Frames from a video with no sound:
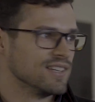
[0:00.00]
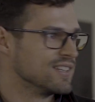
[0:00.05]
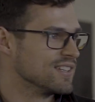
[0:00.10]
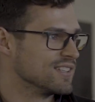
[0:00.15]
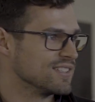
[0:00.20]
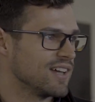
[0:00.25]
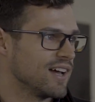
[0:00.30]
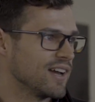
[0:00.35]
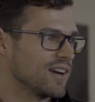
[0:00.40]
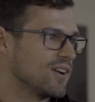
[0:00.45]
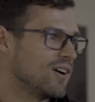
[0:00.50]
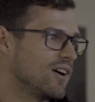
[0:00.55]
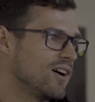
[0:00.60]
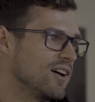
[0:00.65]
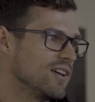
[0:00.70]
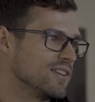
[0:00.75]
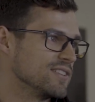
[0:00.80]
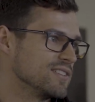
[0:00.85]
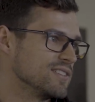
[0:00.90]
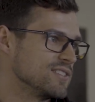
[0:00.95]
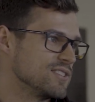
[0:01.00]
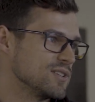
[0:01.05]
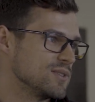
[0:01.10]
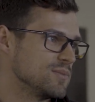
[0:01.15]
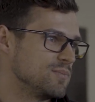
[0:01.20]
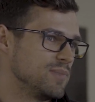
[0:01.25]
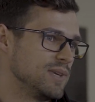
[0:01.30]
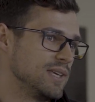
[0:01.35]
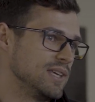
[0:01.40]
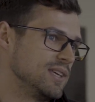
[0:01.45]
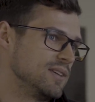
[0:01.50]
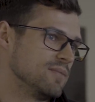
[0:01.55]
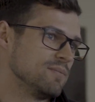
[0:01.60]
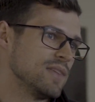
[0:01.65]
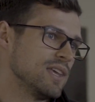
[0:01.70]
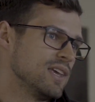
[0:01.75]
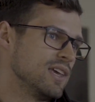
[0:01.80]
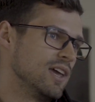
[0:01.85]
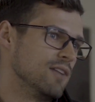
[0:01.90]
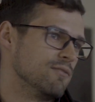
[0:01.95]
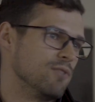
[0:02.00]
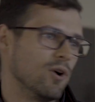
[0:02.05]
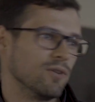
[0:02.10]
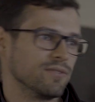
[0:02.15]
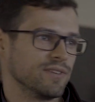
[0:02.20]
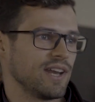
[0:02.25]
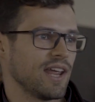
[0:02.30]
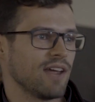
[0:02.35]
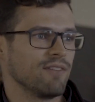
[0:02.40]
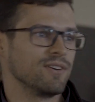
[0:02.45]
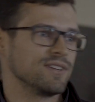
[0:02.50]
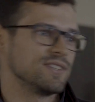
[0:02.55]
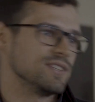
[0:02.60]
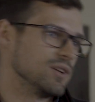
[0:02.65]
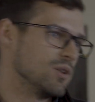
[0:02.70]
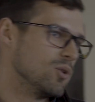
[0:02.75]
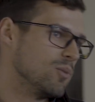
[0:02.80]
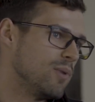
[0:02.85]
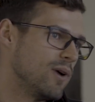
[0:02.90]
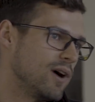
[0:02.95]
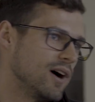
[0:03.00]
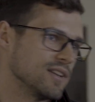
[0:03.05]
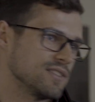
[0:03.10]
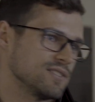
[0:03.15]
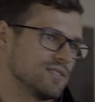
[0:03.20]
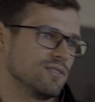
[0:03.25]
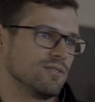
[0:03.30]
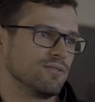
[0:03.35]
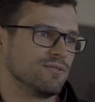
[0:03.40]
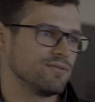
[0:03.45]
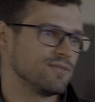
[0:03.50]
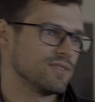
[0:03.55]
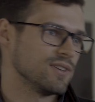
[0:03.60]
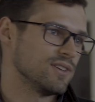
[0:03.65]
design cars and just be involved in every single part of,